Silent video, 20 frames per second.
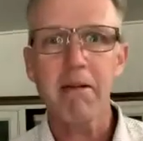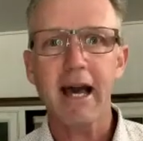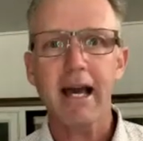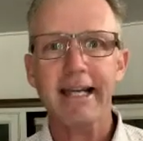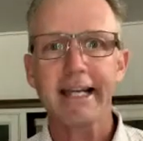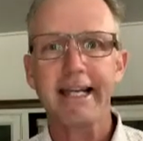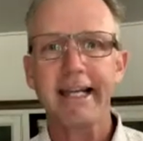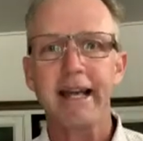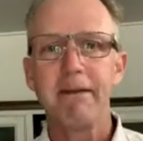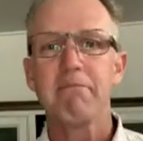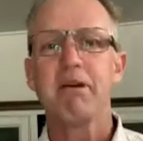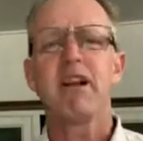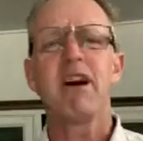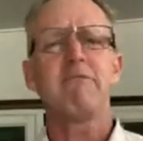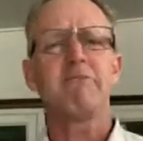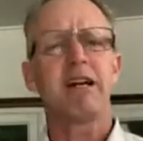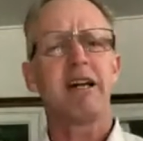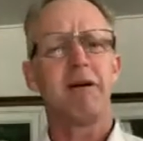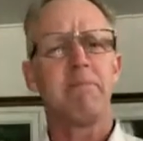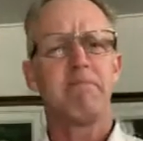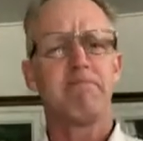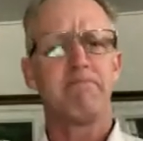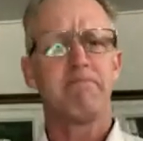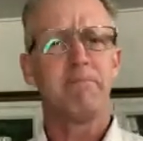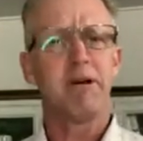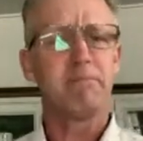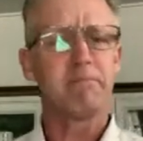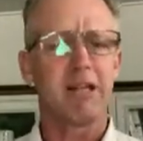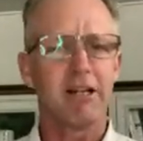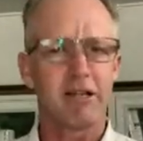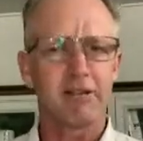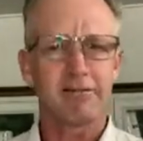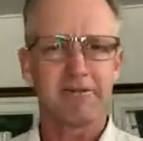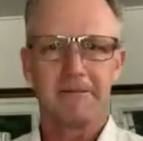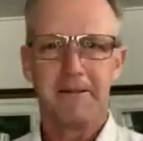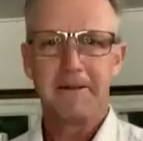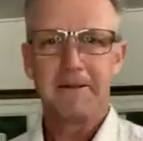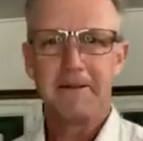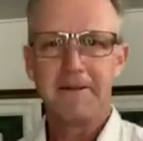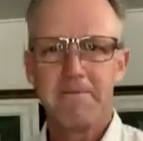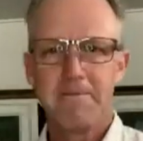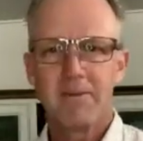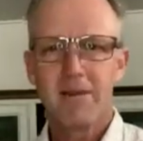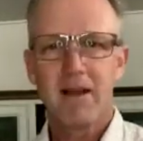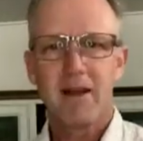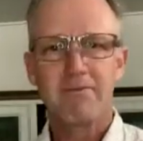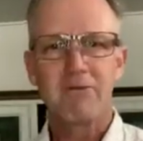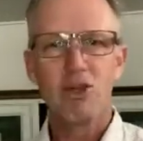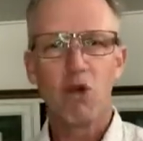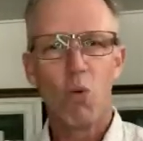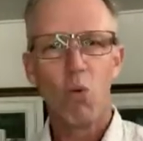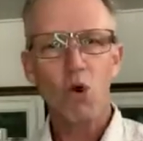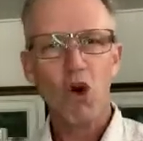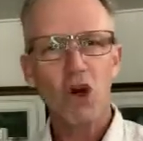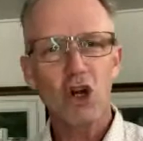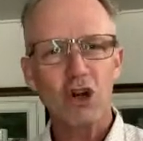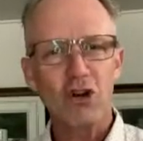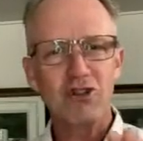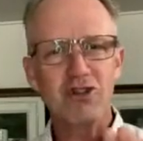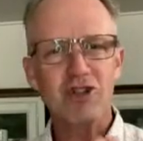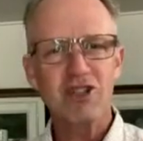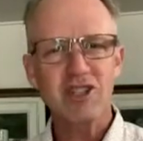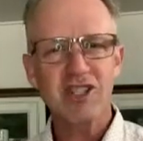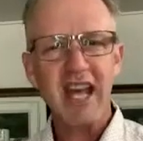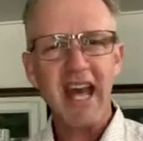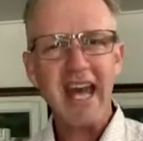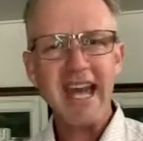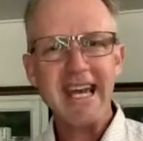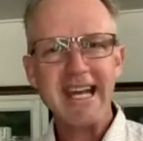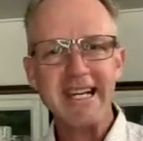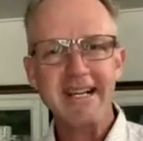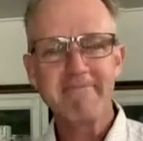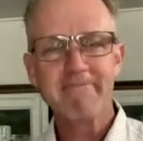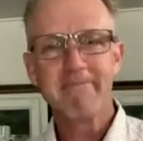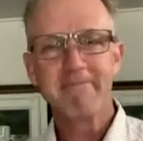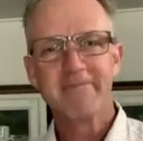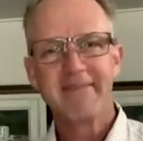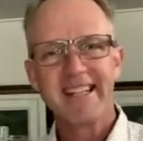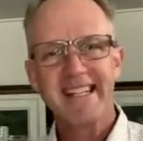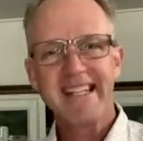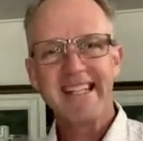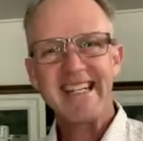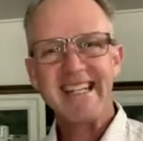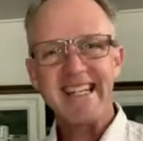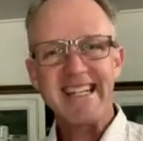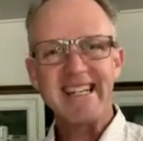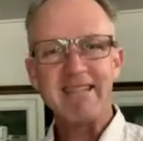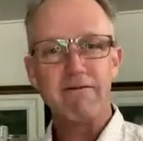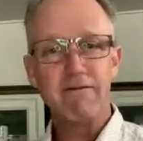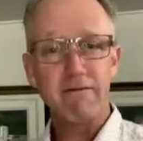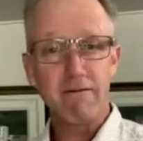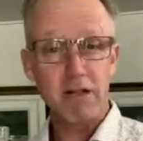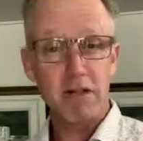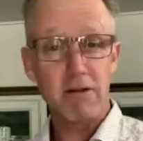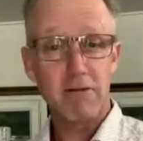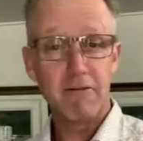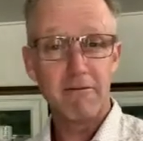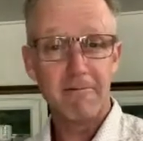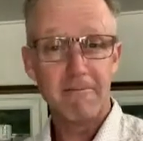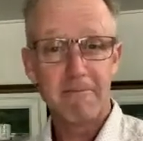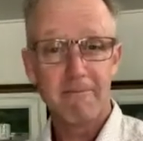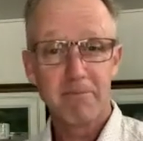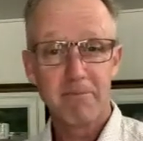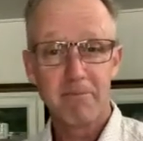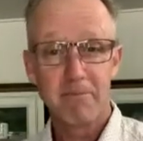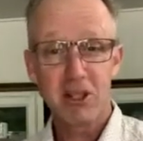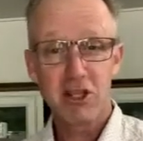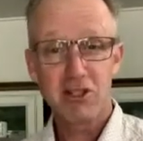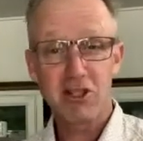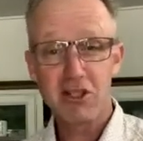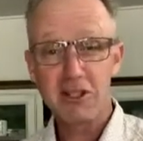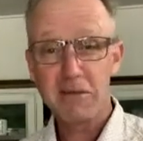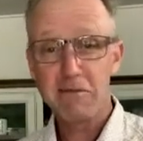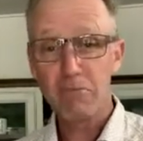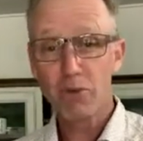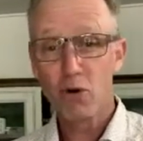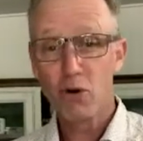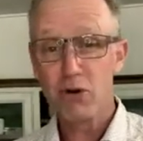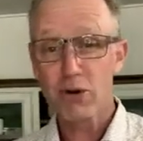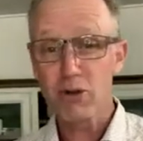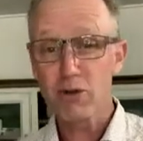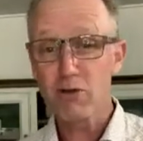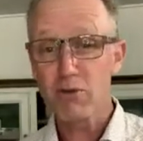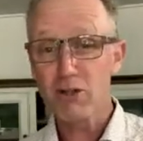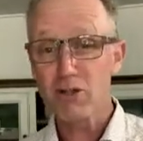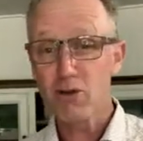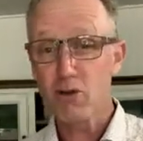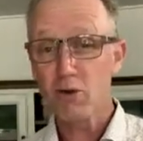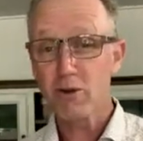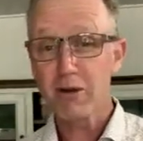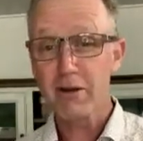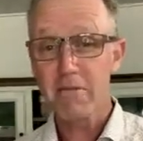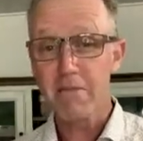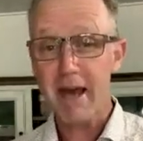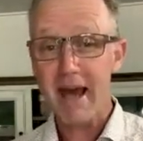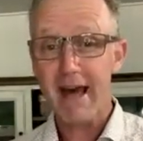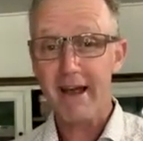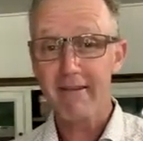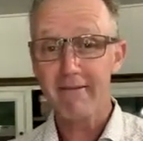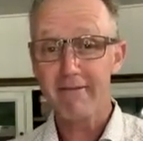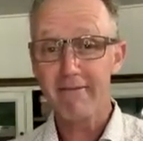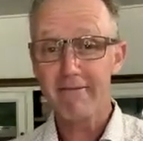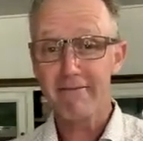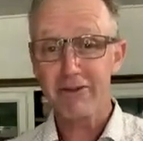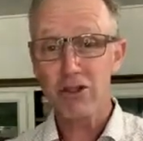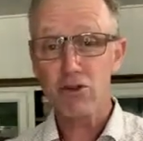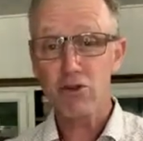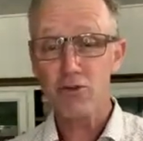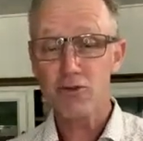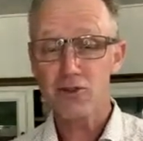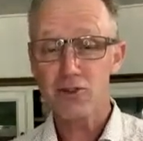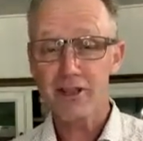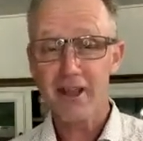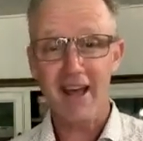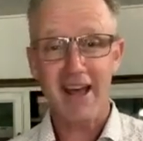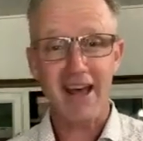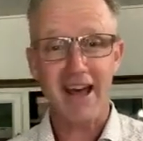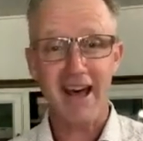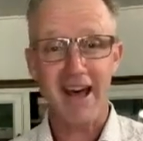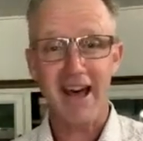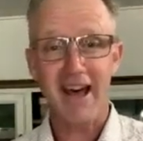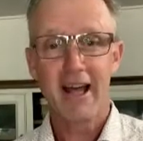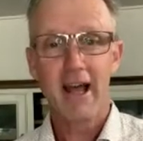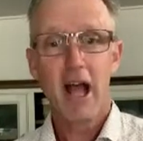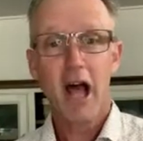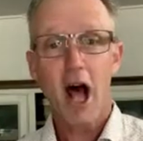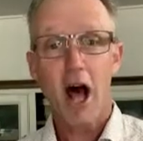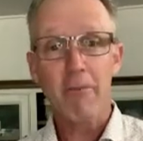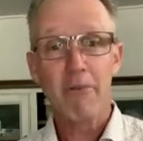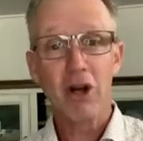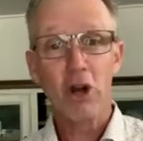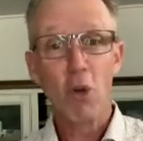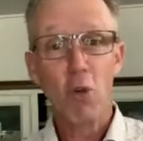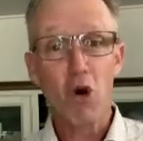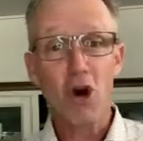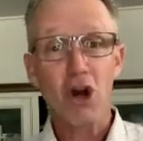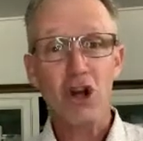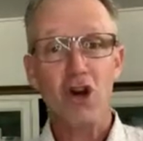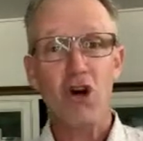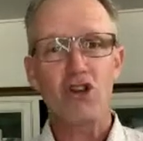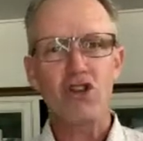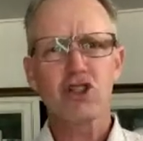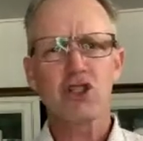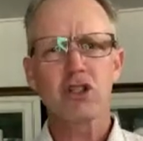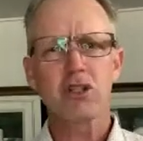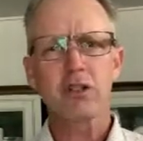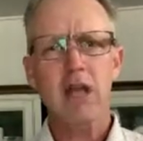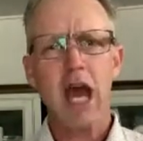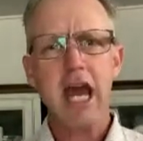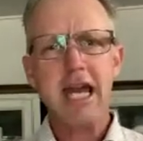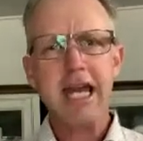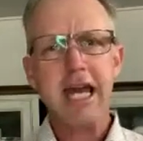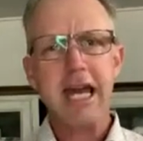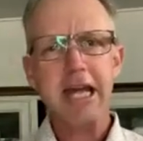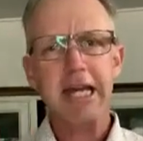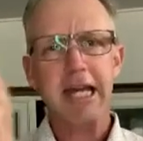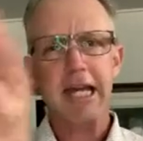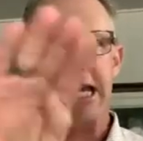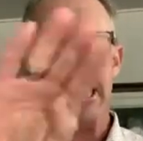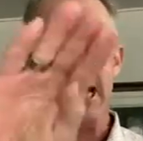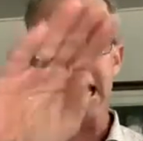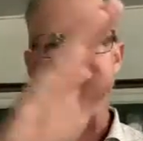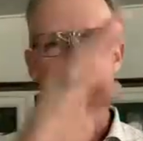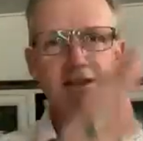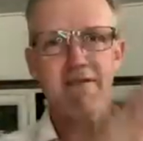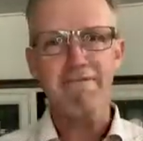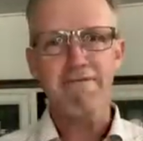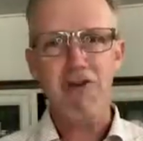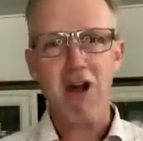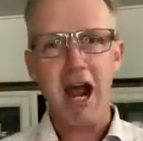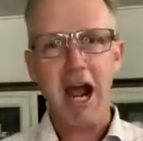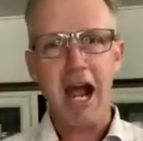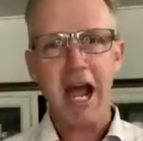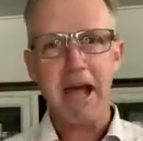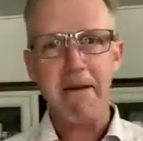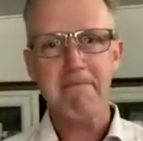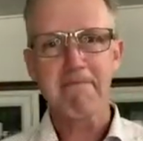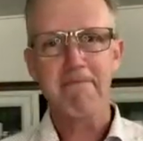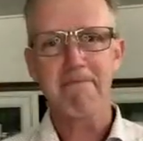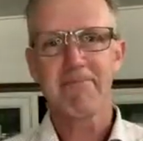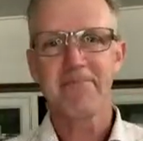back again. But I'm going to work on staying in view, because it's important, because we're talking about views. I'm going to work on staying in the frame.